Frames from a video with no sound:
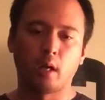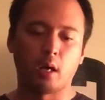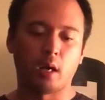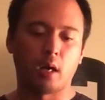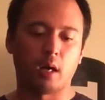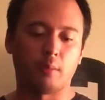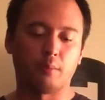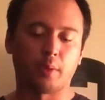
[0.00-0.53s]

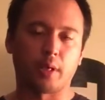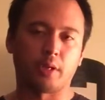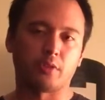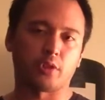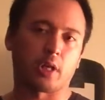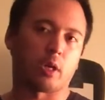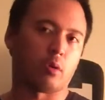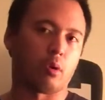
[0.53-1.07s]
But in
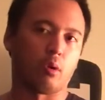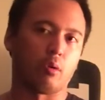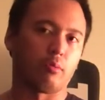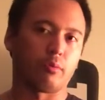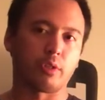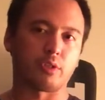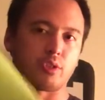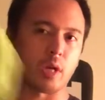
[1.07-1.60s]
general,
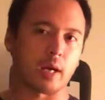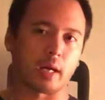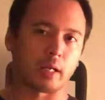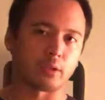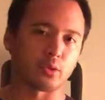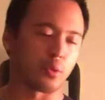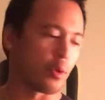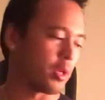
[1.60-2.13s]
this
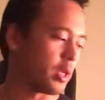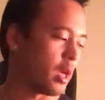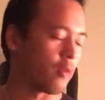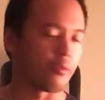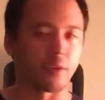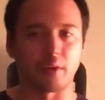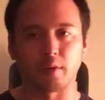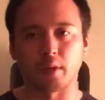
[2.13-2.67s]
jacket's already
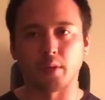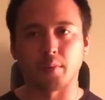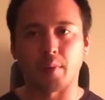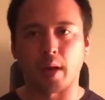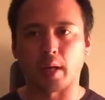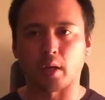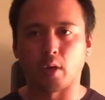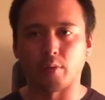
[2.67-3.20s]
heavier than the
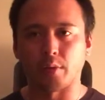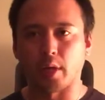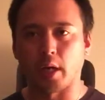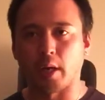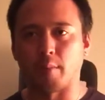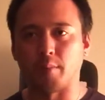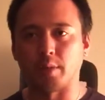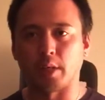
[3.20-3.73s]
Patagonia
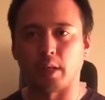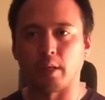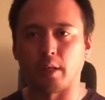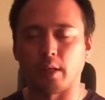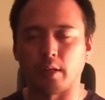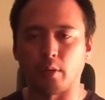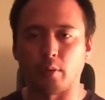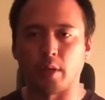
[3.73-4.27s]
M10
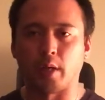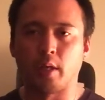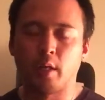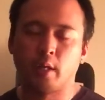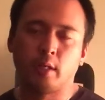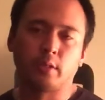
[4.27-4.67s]
anyway,